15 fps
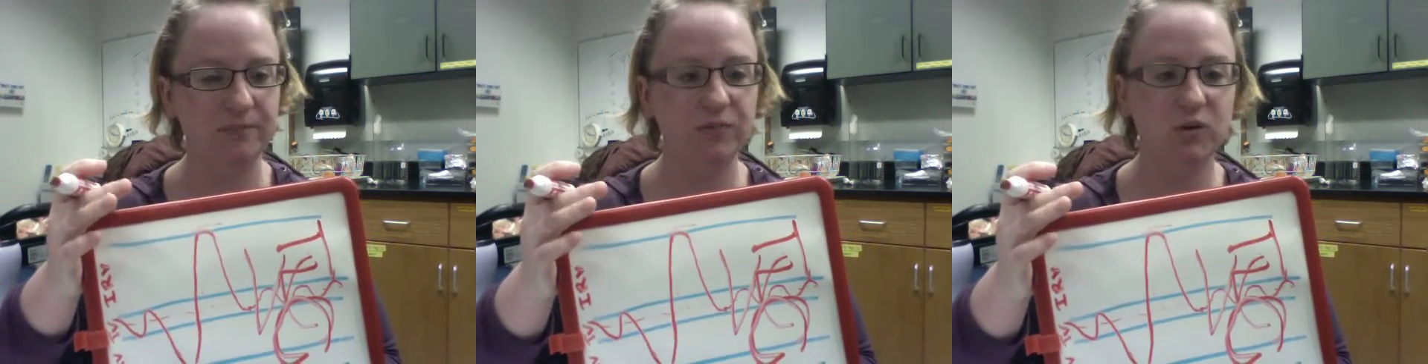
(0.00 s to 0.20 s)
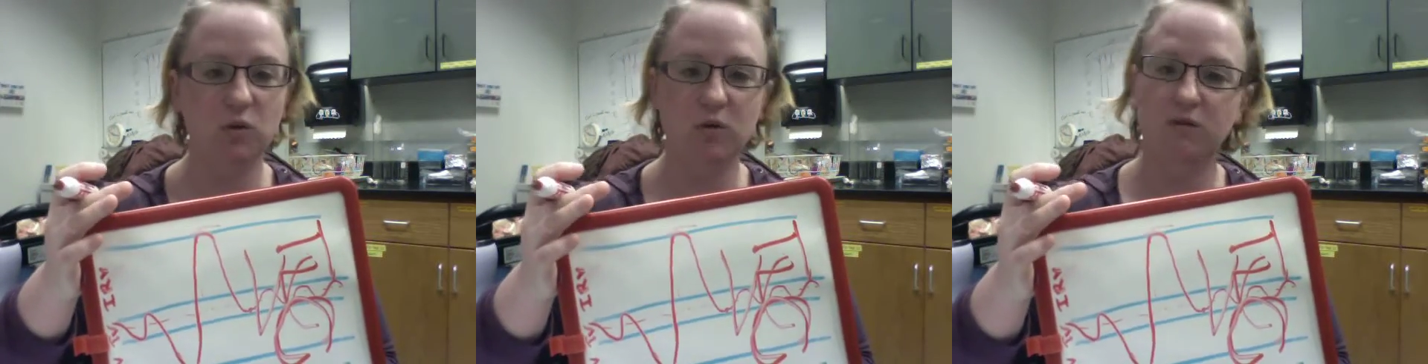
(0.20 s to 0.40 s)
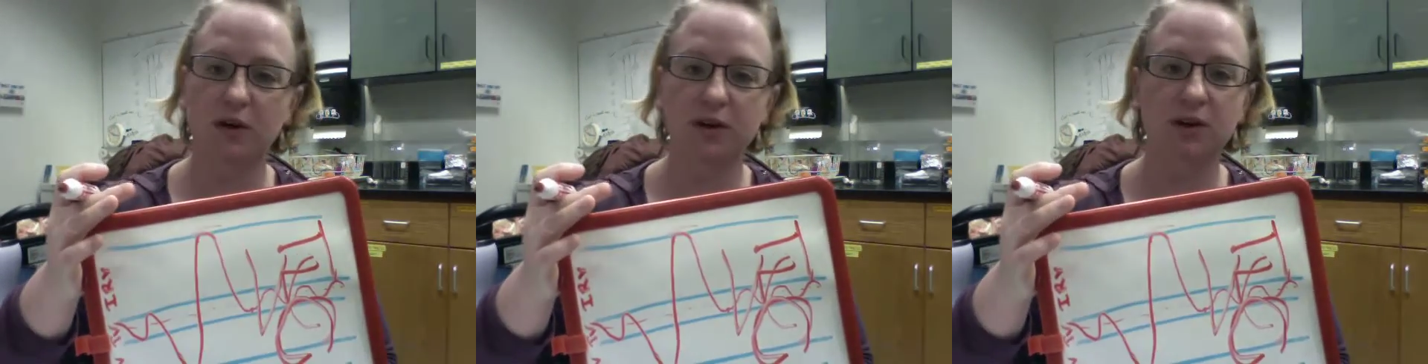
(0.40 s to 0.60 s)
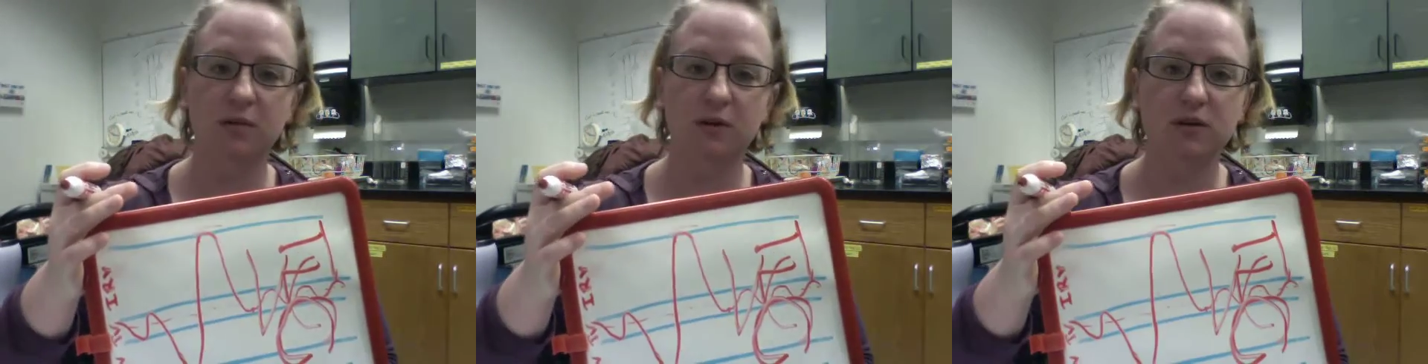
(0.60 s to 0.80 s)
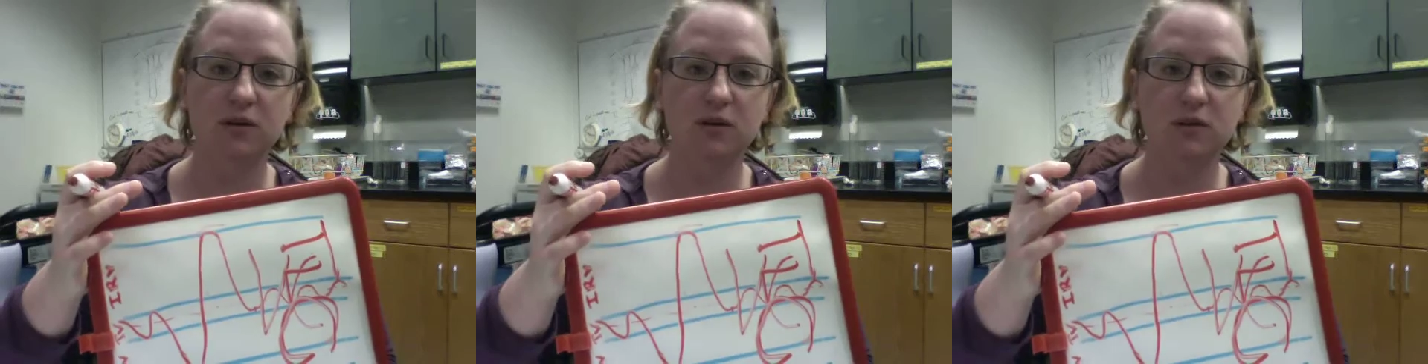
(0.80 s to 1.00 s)
What volume are
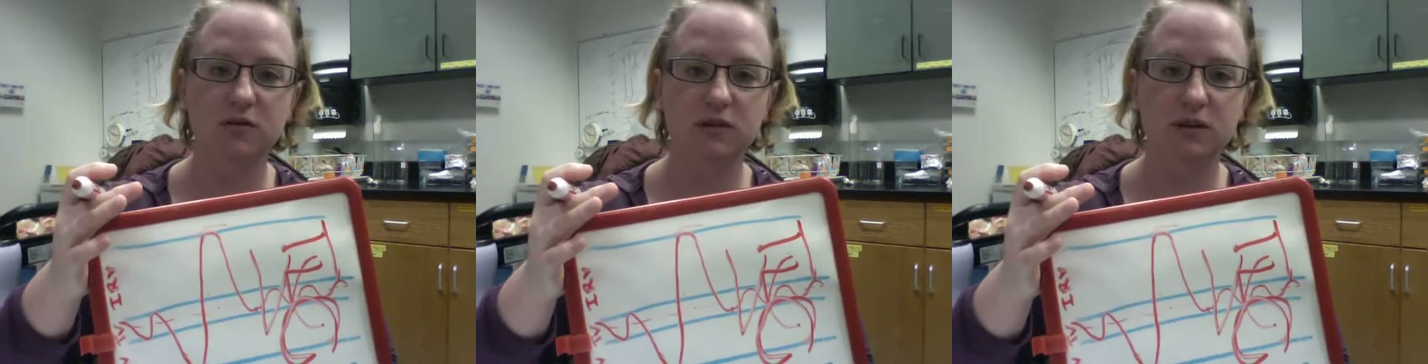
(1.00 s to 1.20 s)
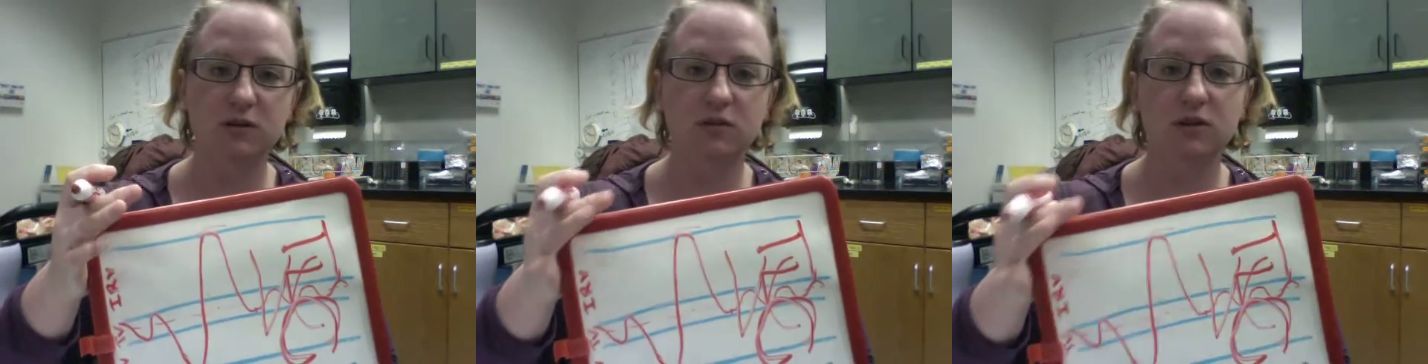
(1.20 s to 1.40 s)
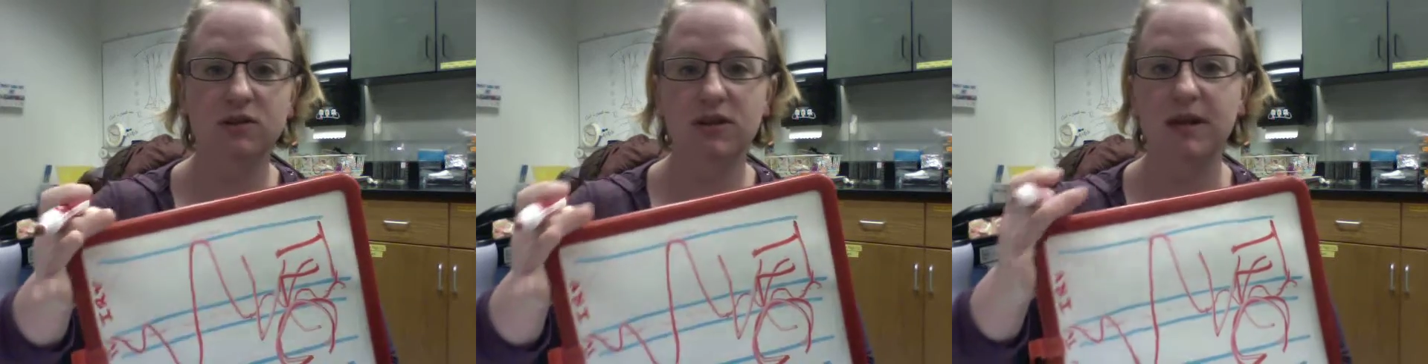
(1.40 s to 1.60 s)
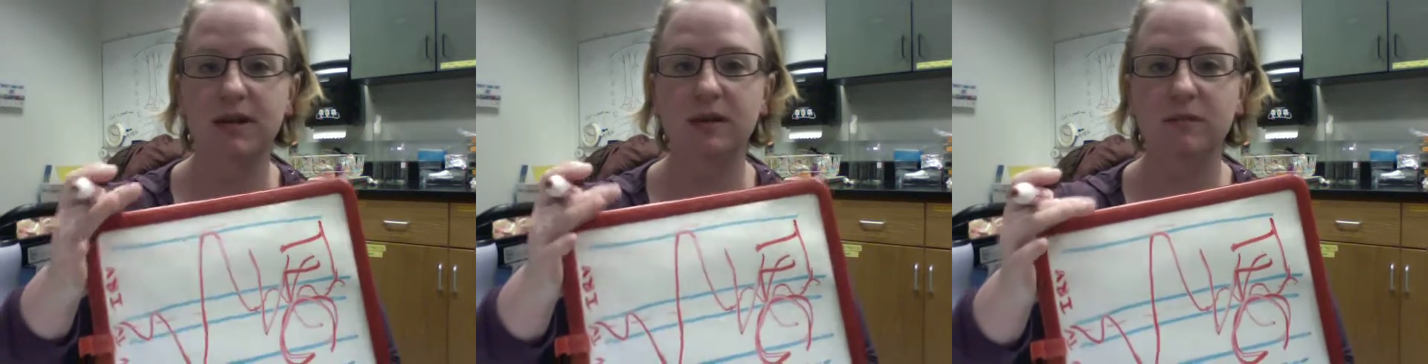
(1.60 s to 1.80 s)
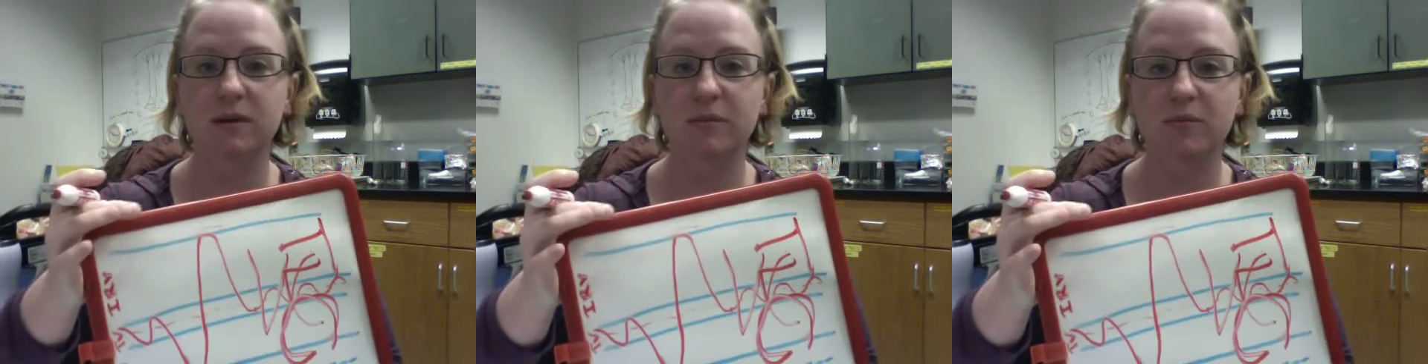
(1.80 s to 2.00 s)
you using when you take in
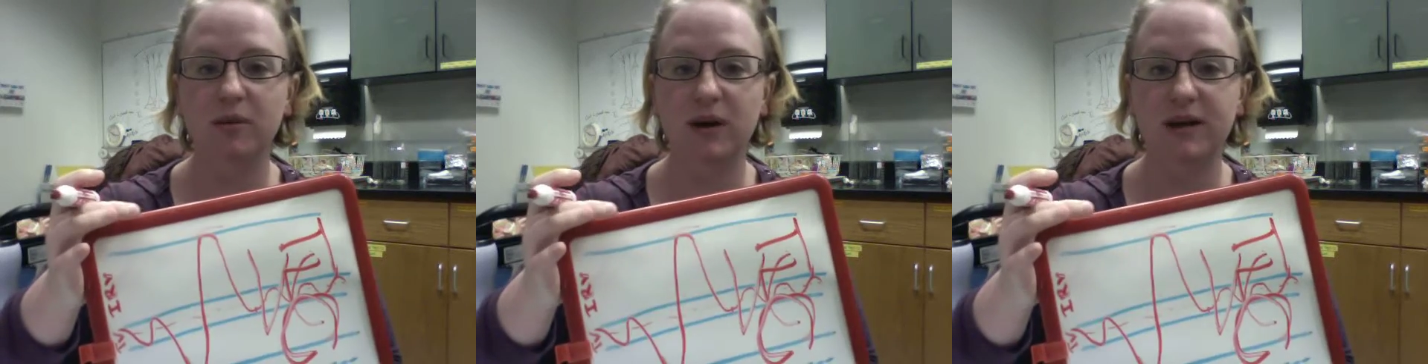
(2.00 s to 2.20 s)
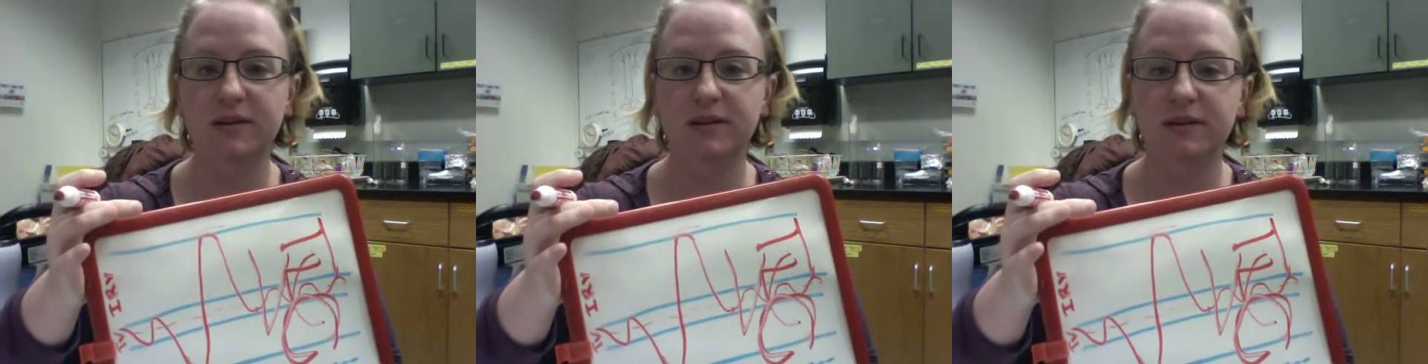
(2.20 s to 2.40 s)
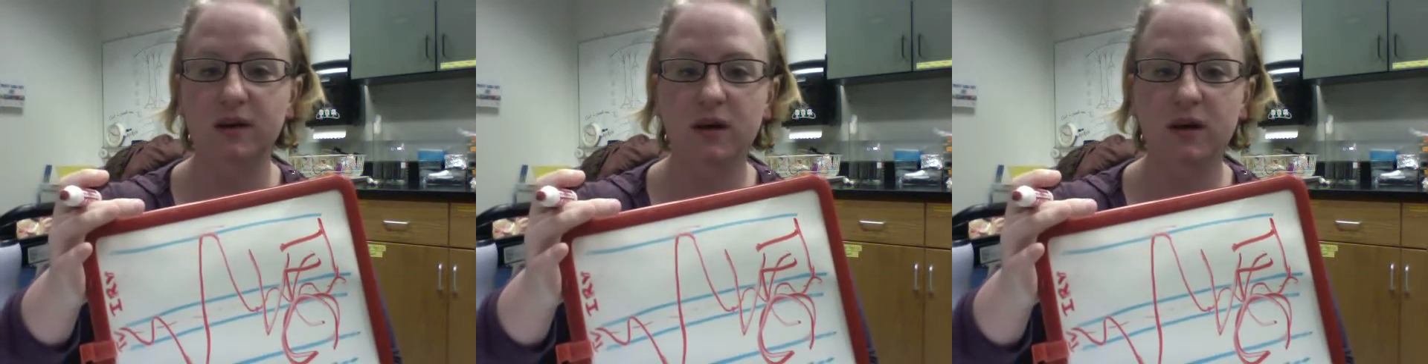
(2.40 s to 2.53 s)
a big breath?